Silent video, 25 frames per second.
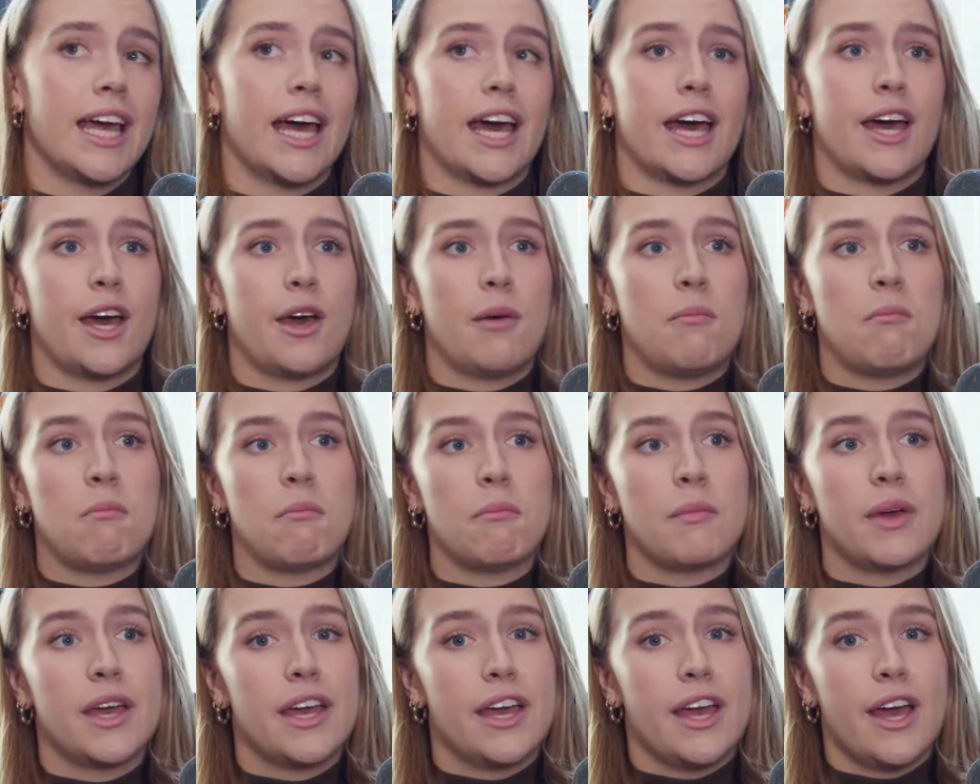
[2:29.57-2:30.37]

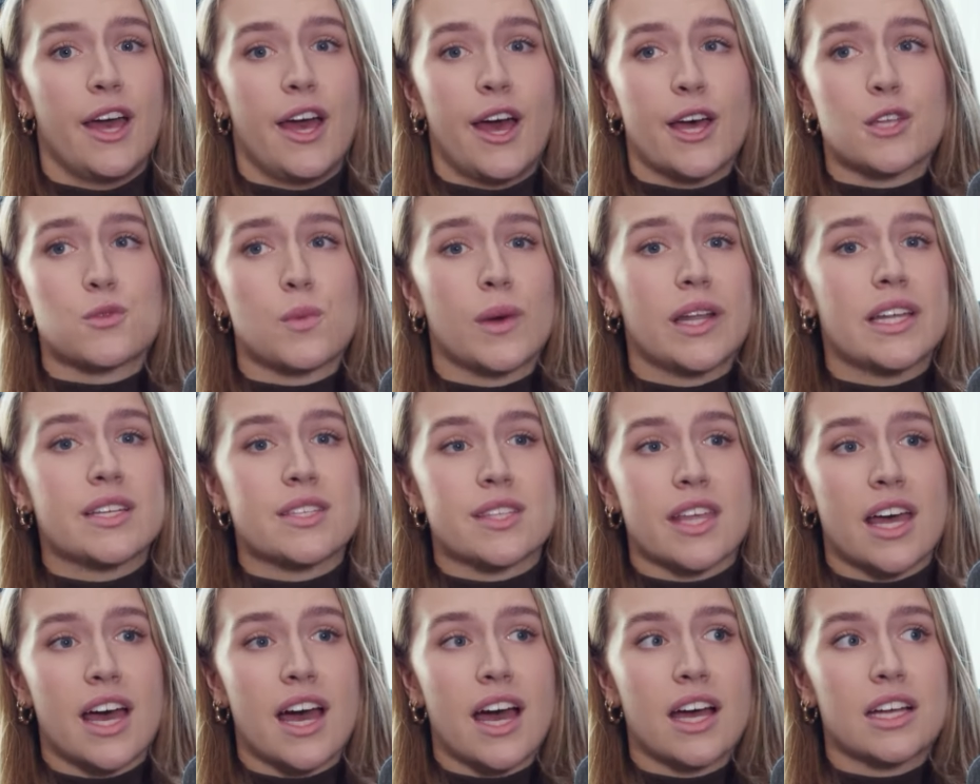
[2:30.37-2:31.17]
As well as
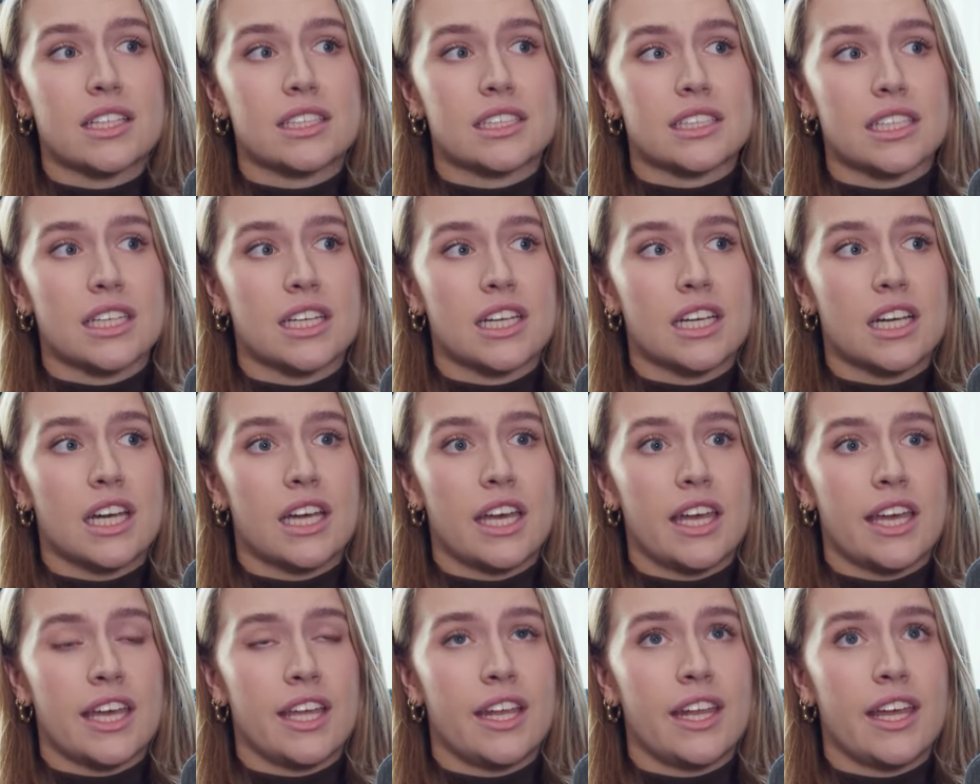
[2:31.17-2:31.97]
that,
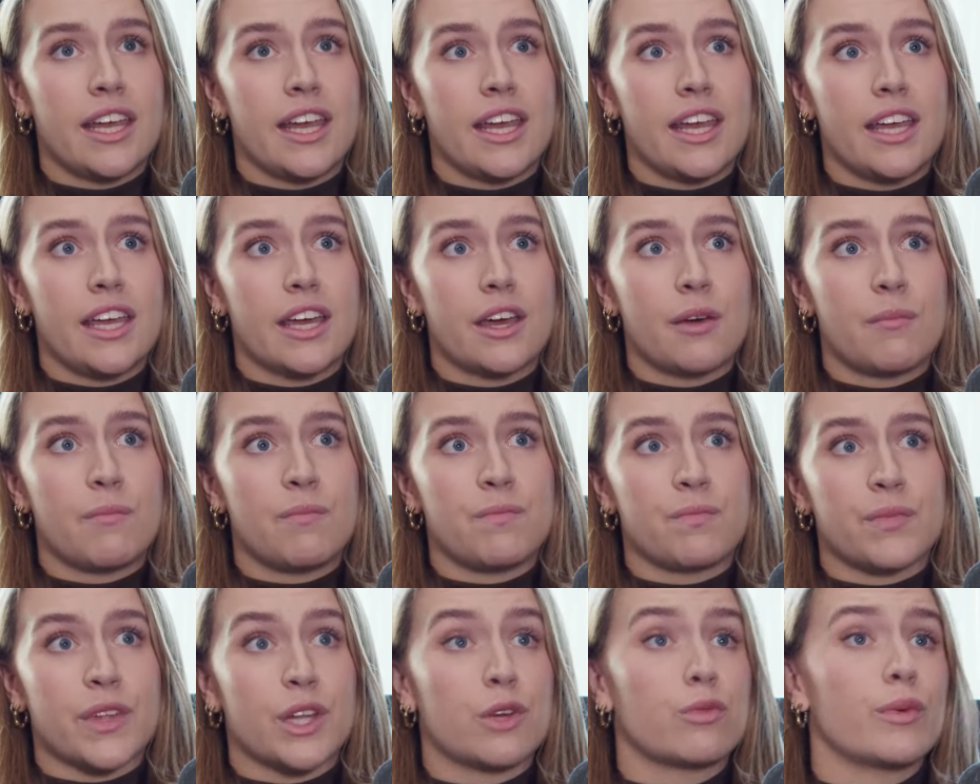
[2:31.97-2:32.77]
in
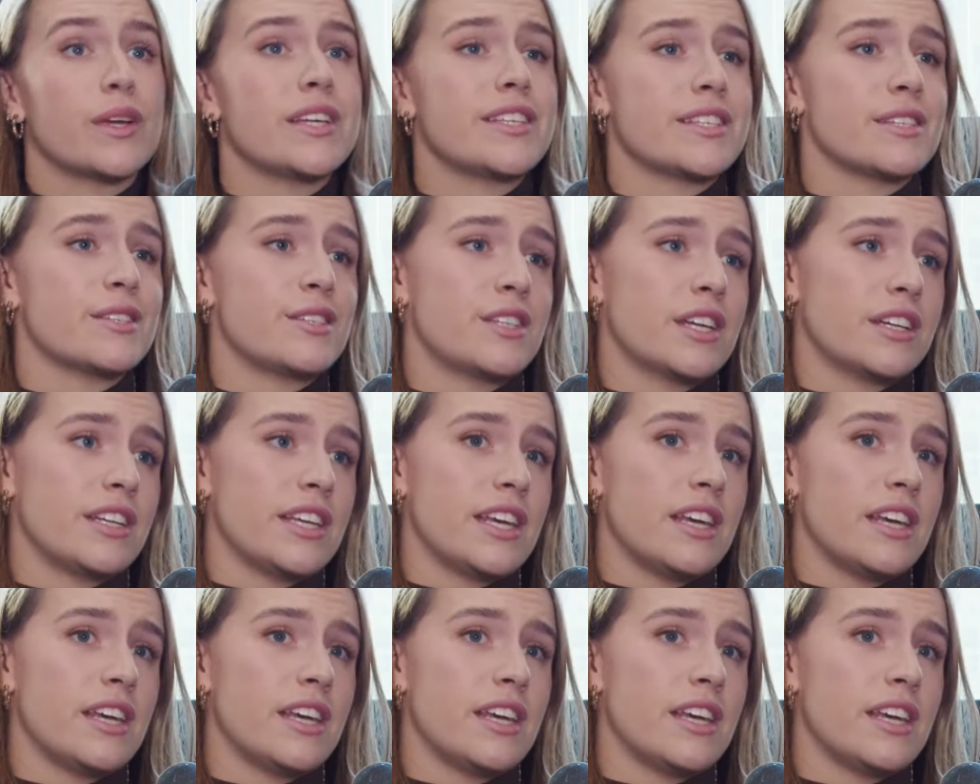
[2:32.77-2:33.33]
a recent